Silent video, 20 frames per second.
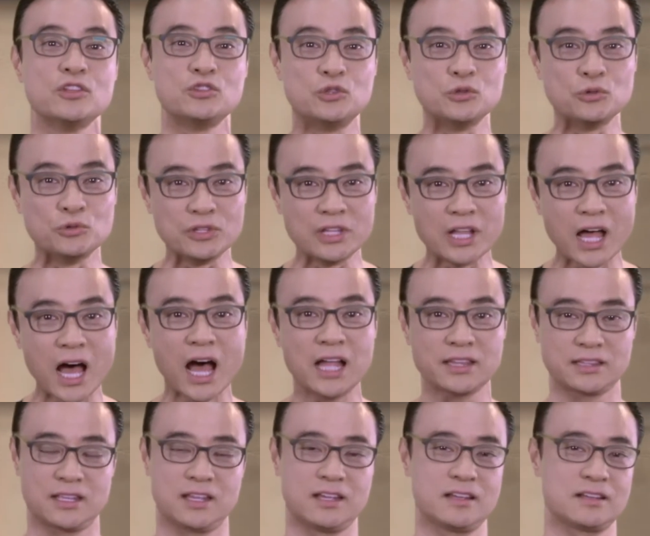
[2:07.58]
do
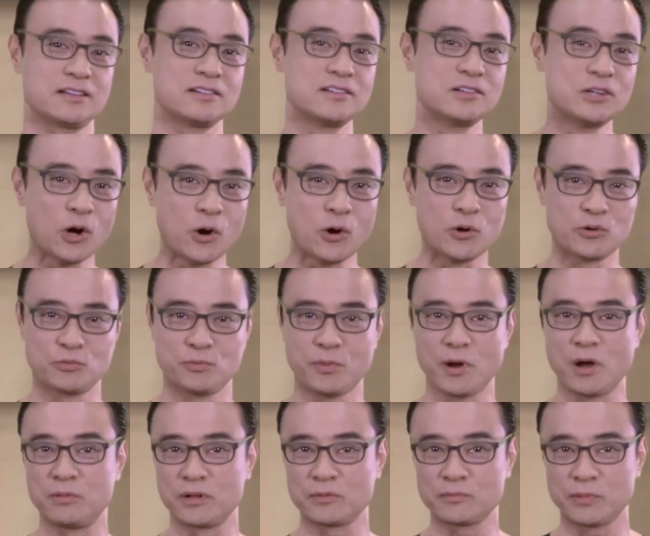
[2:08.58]
not go to
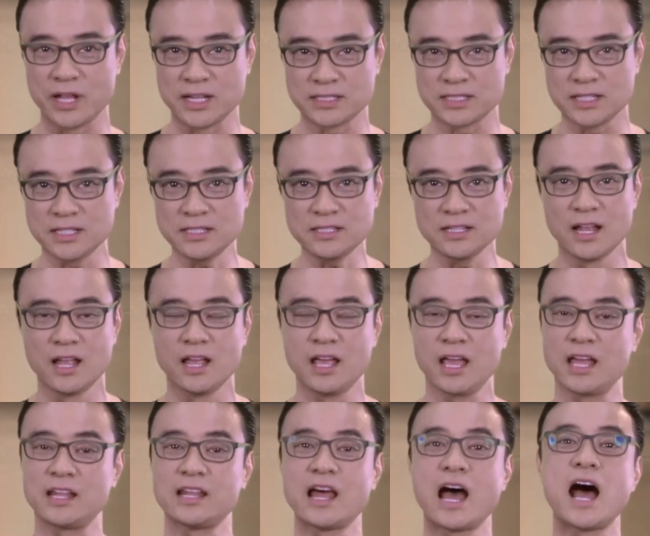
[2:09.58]
public places
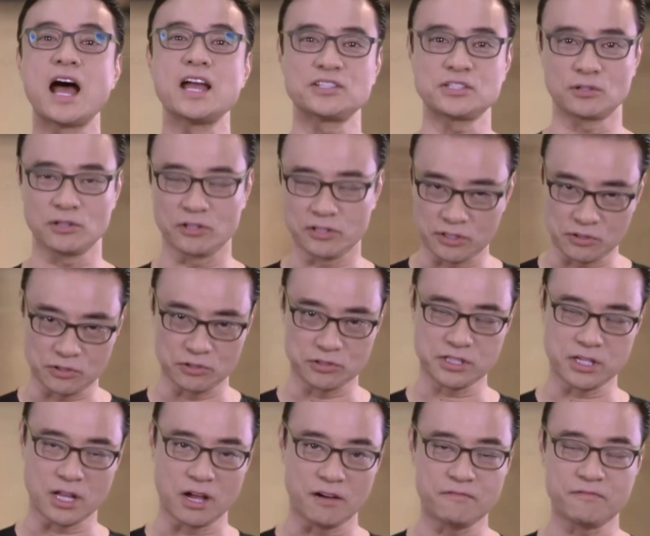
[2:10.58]
and isolate
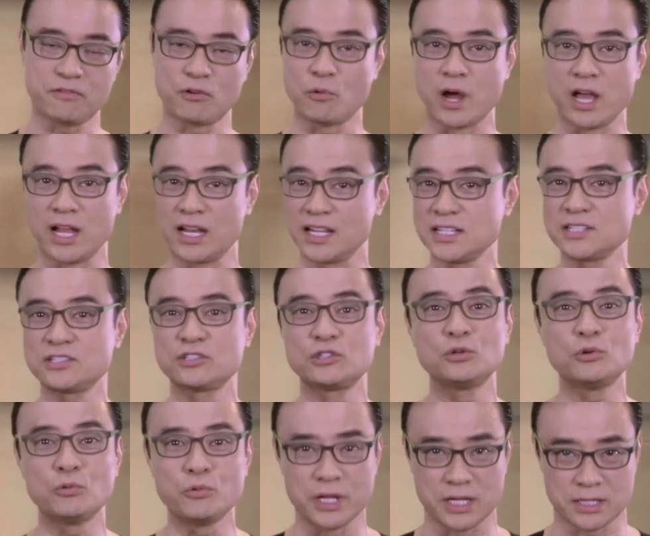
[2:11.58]
yourself for a while, at least
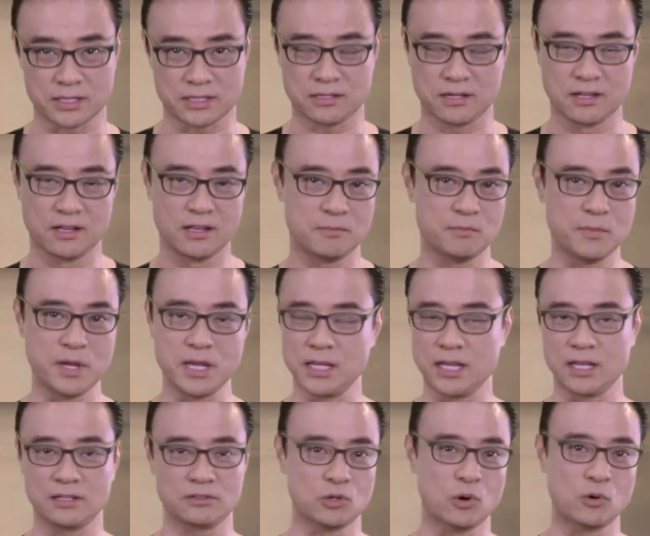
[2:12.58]
2 weeks,
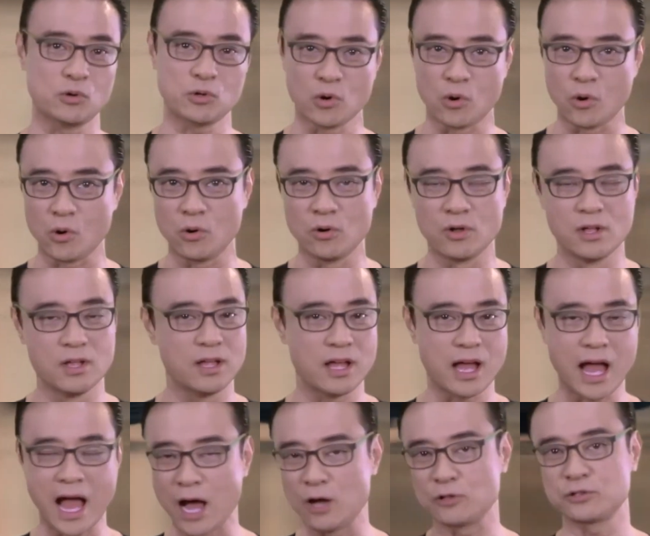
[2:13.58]
meaning don't go
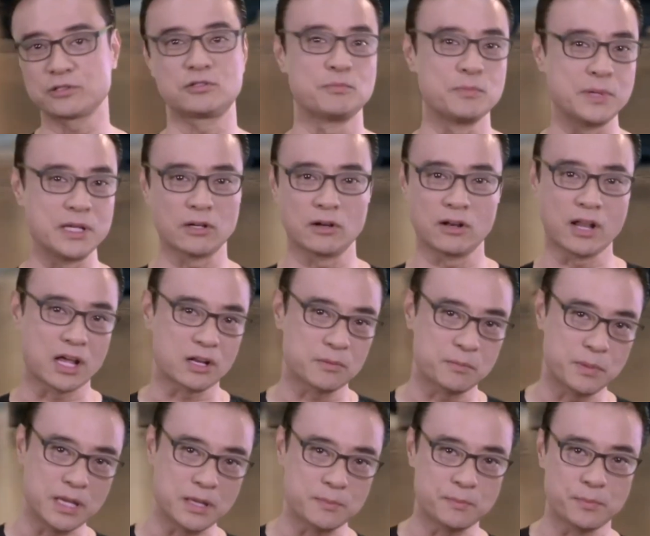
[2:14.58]
out to meet a lot of
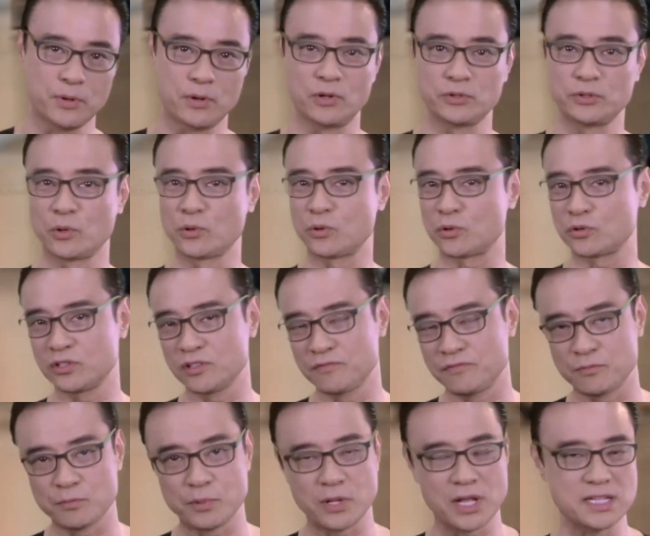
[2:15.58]
people, don't go to
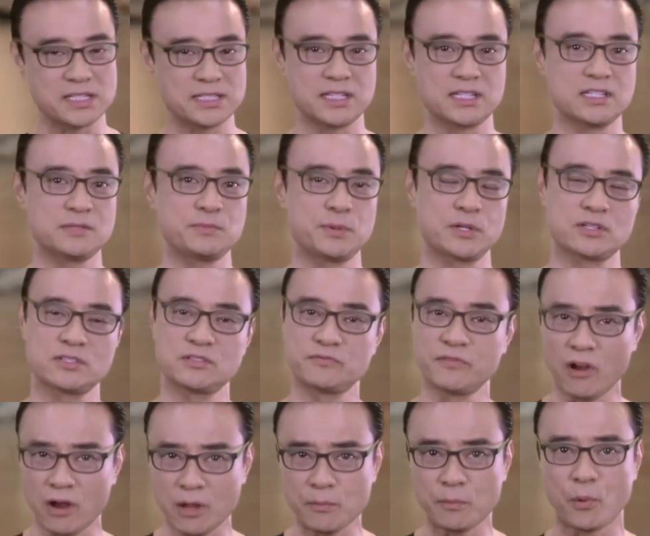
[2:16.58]
different places, because it's
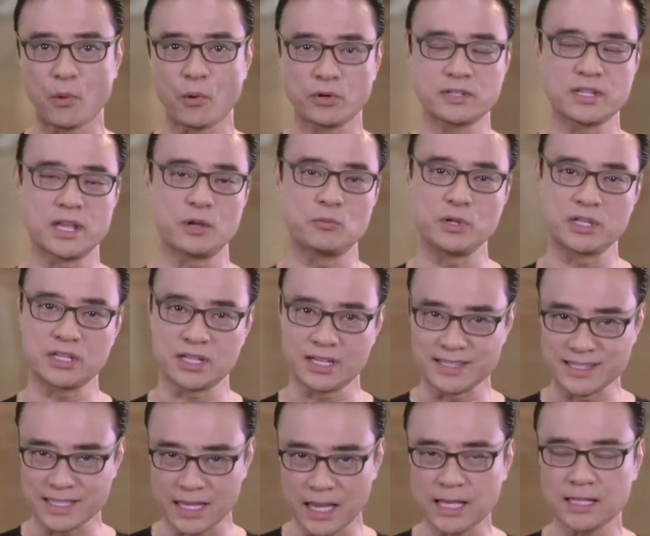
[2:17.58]
very important that we
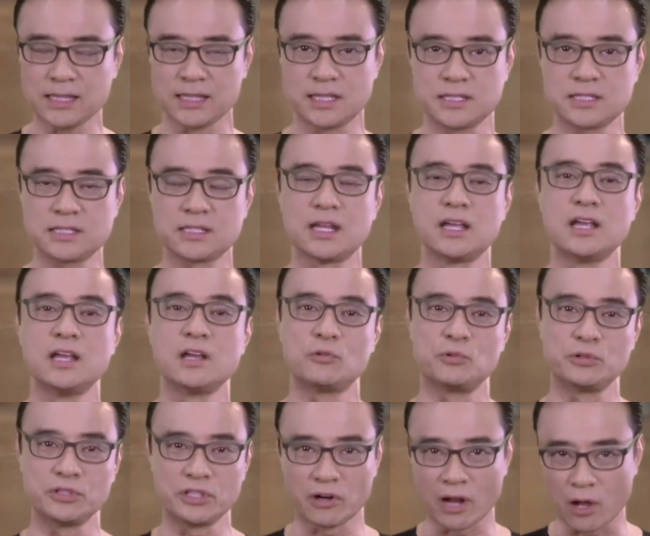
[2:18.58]
contain this
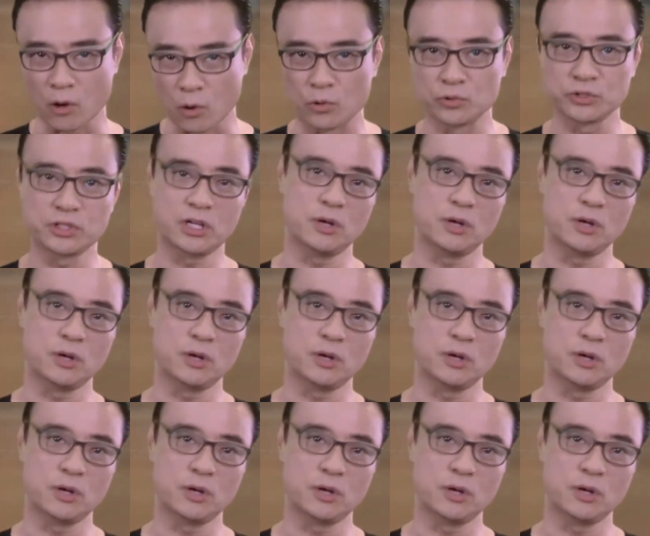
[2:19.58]
within our own